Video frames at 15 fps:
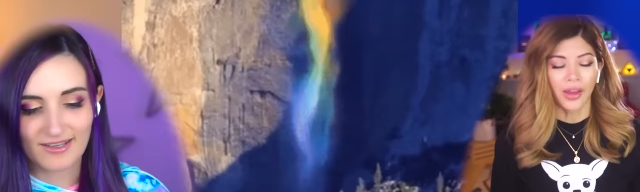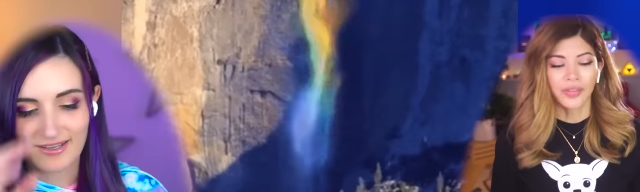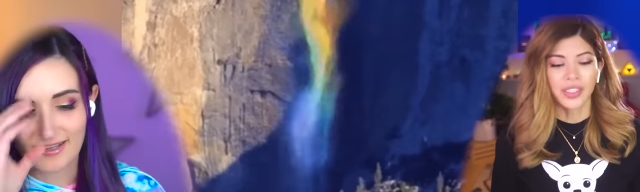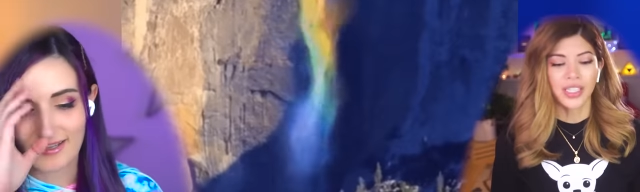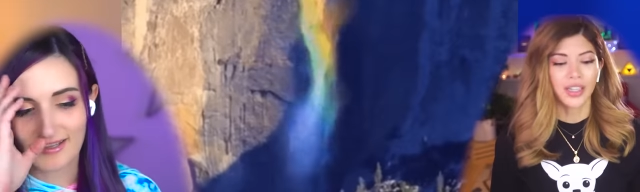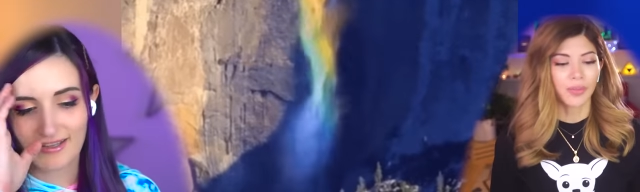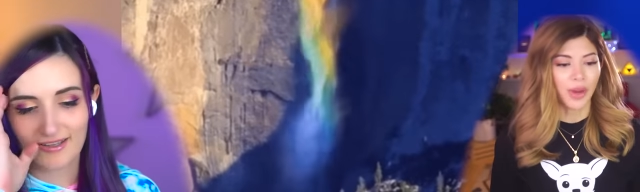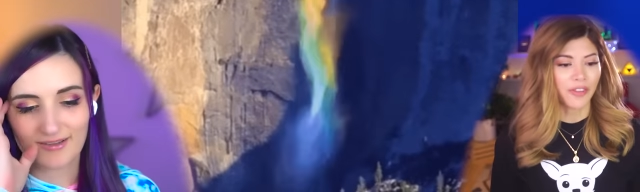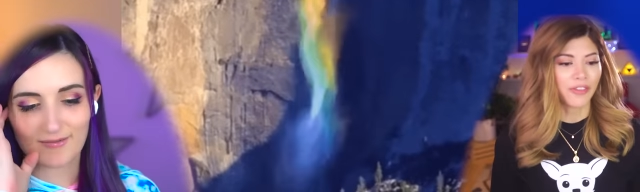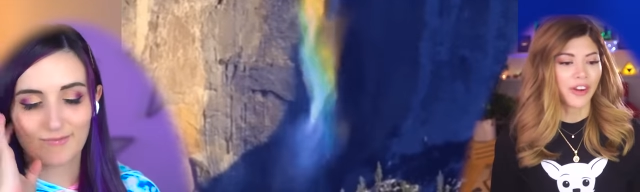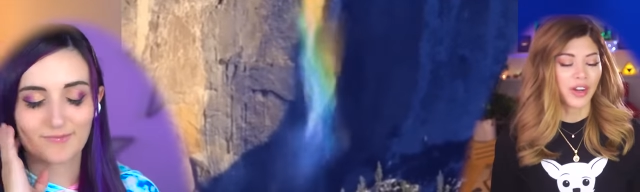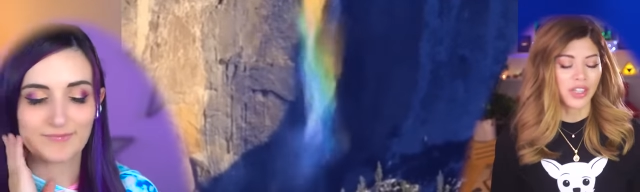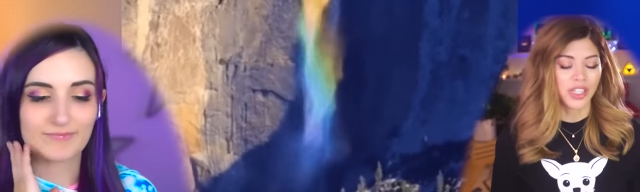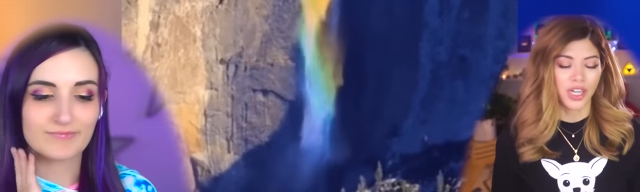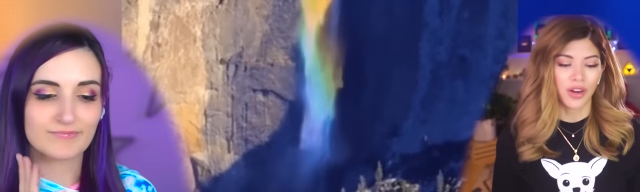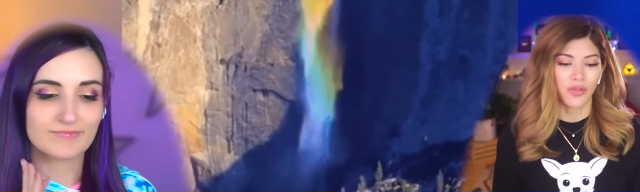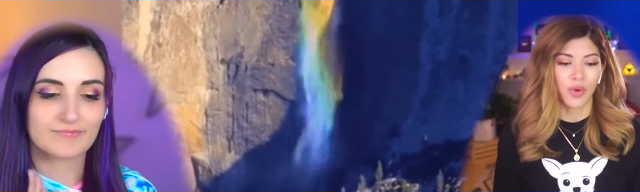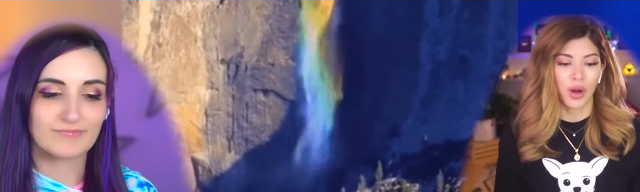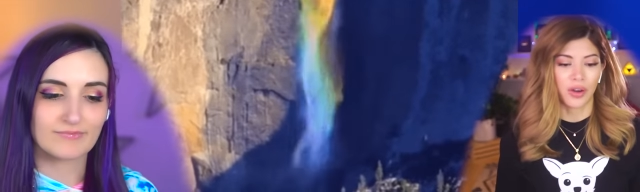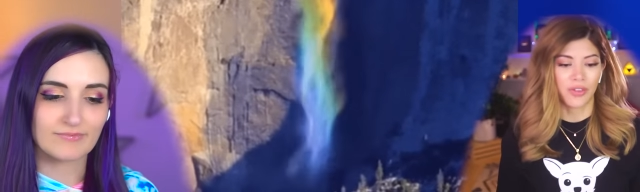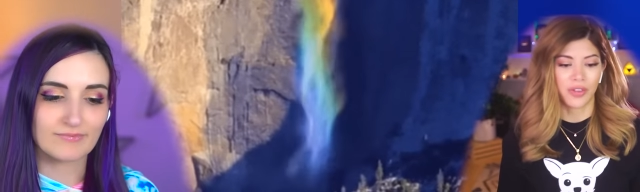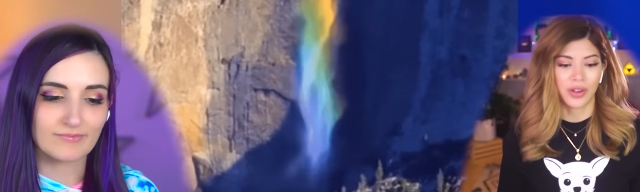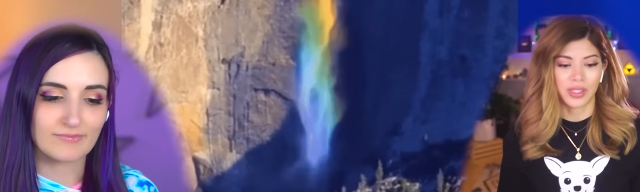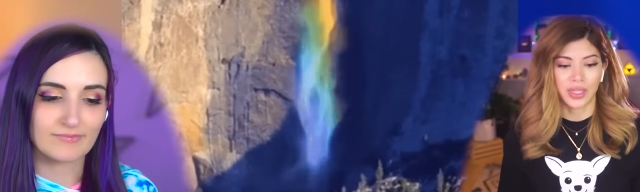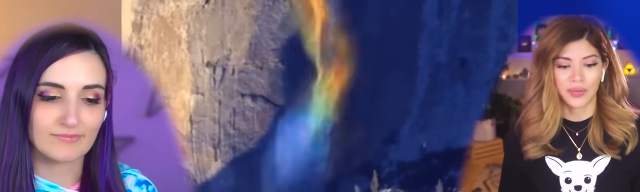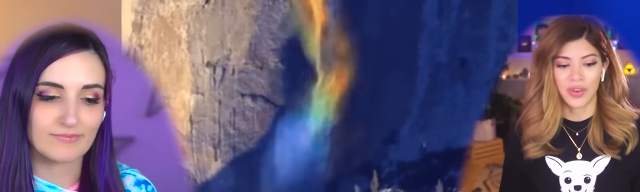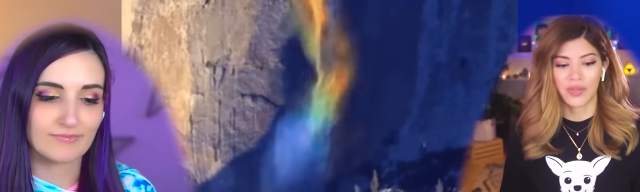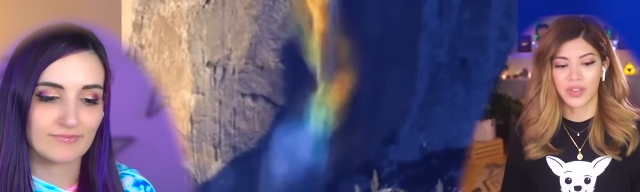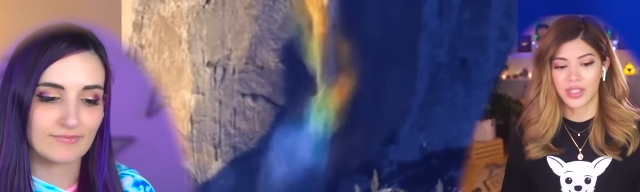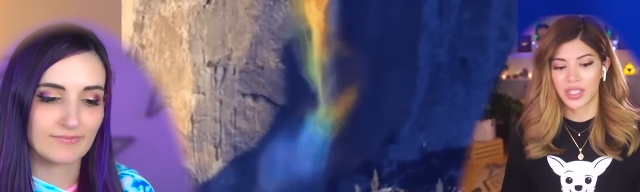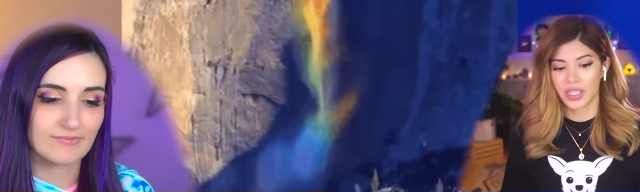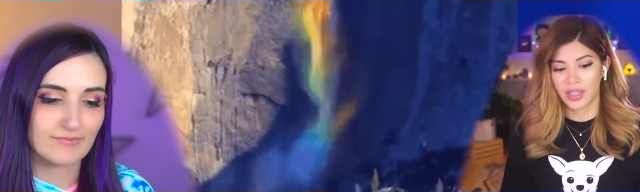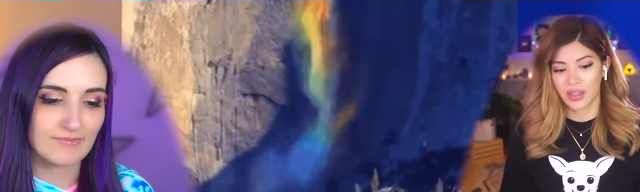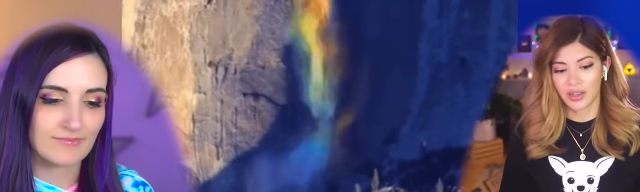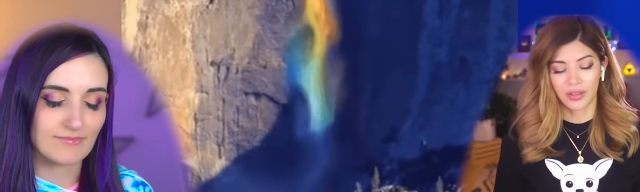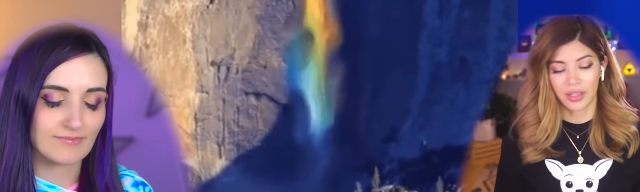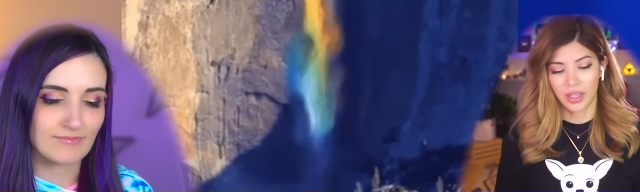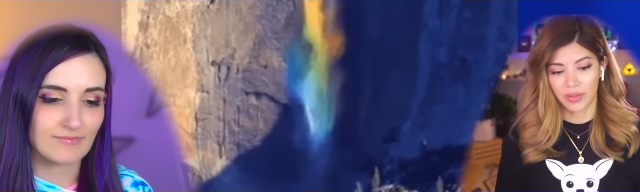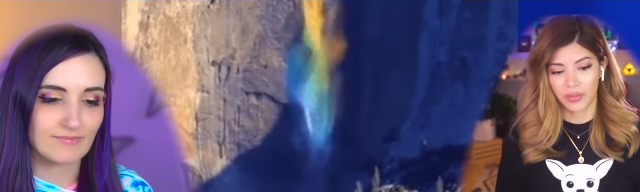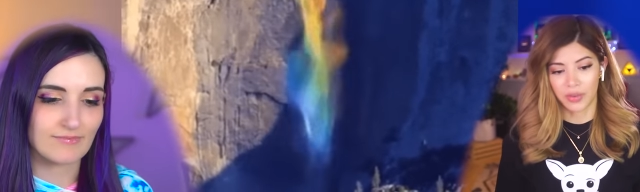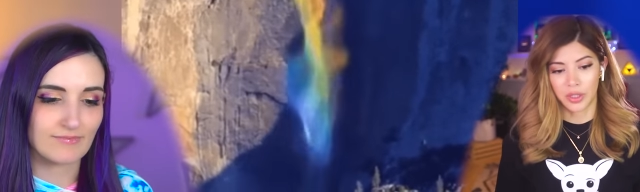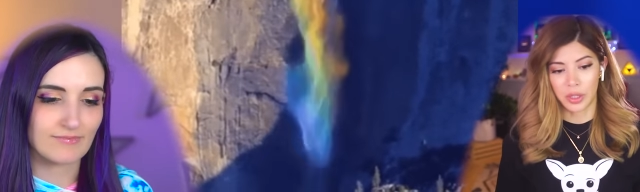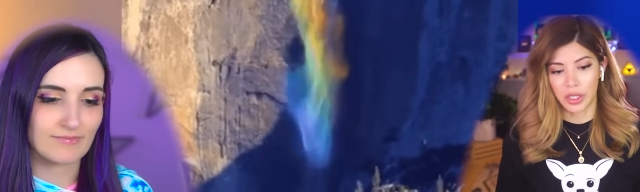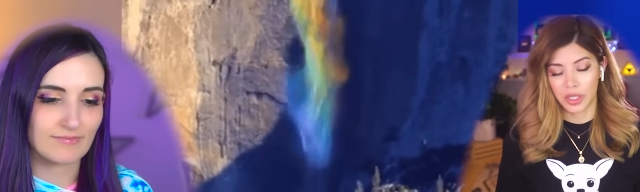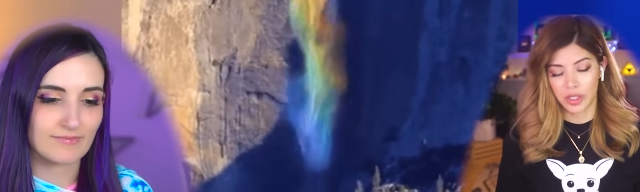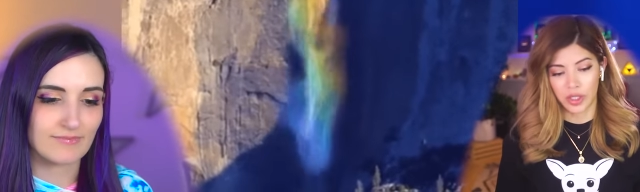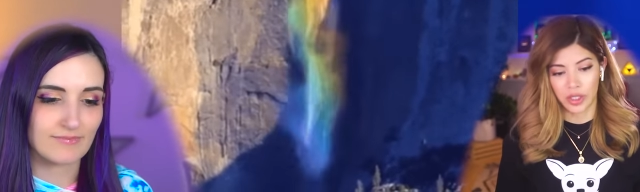Speaker 1: I've seen my fair share of waterfalls and I've never seen it like really